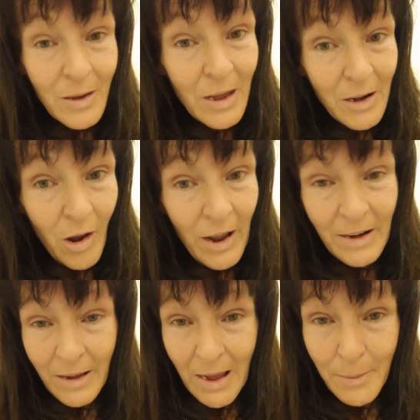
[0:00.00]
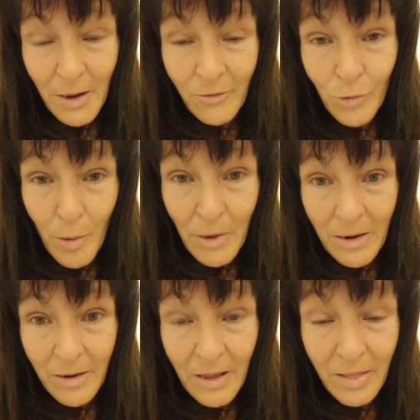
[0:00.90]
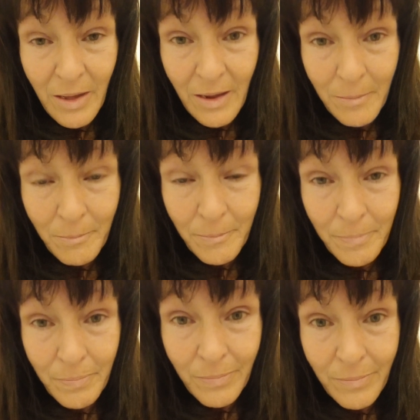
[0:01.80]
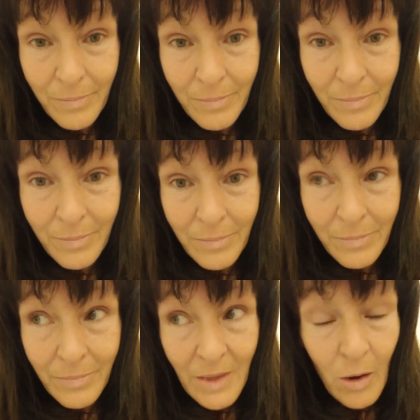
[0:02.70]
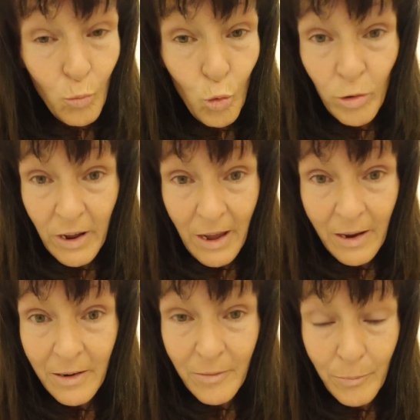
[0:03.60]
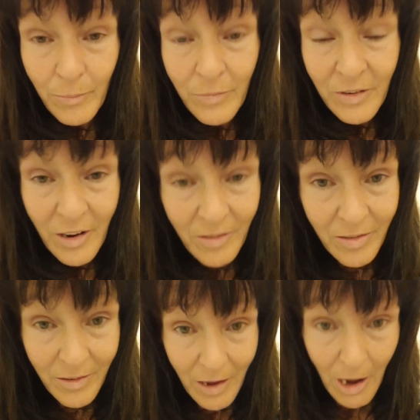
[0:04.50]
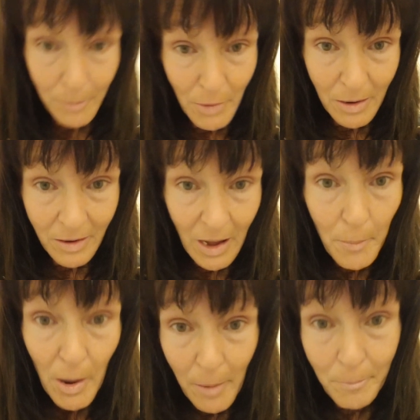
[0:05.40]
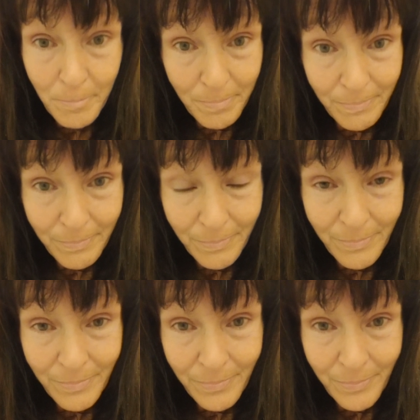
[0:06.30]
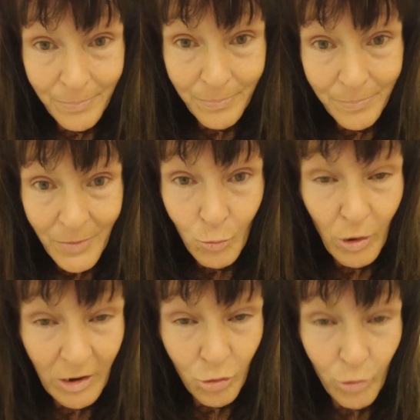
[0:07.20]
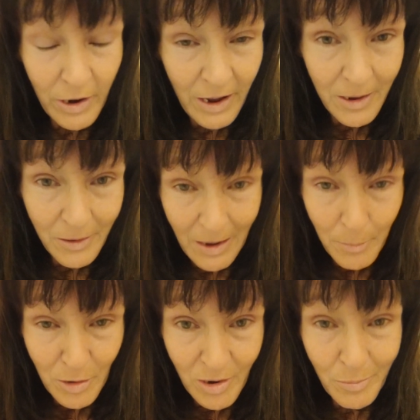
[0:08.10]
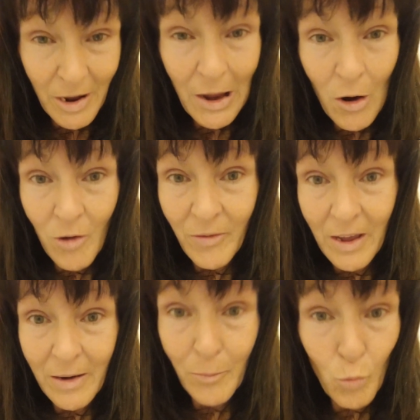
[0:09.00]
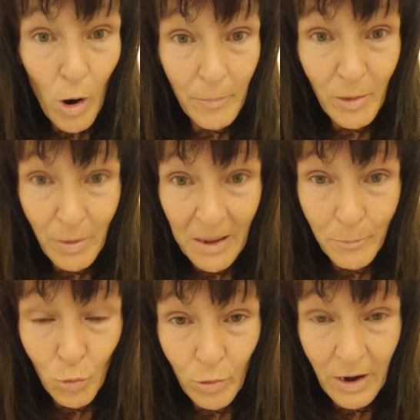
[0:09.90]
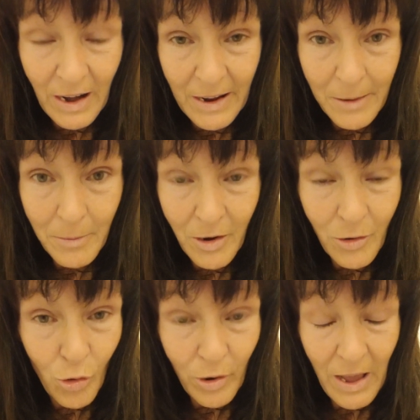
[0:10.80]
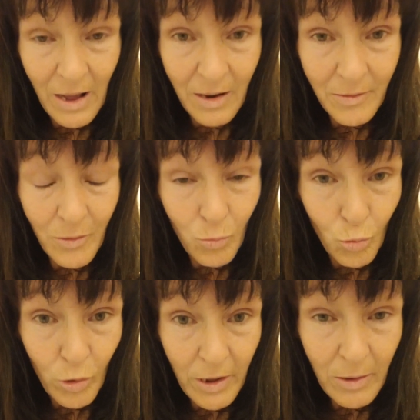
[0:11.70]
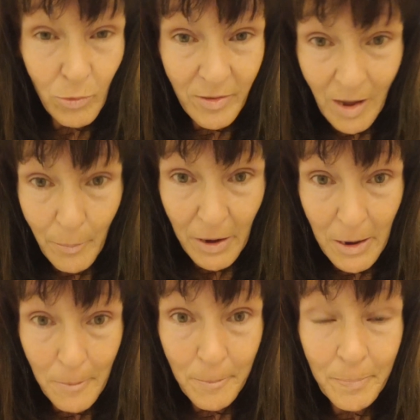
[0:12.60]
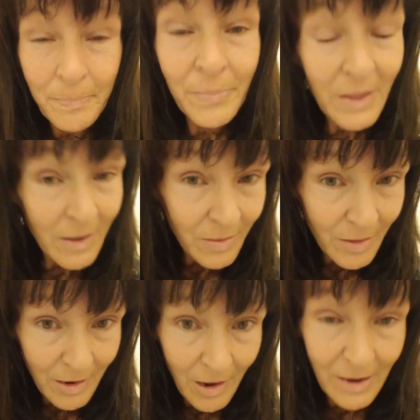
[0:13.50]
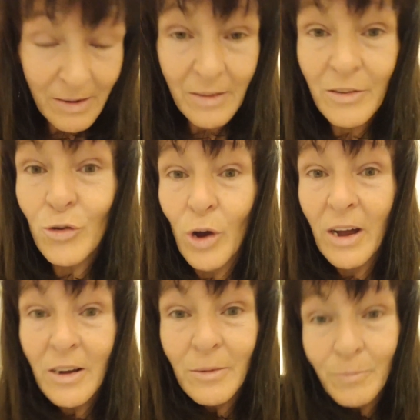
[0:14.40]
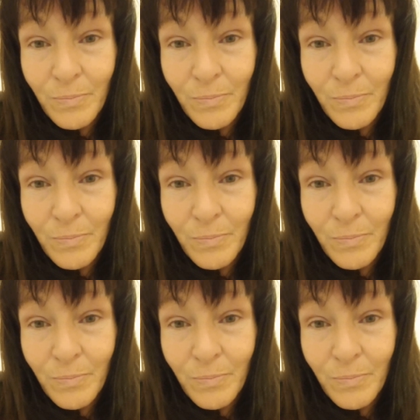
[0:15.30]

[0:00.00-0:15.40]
and lightning coming from it, and then water had just came up, come up. Rick Joyner had come into my caravan and wiped the blackboard clean. I'd gone out, water was coming up, the lightning struck.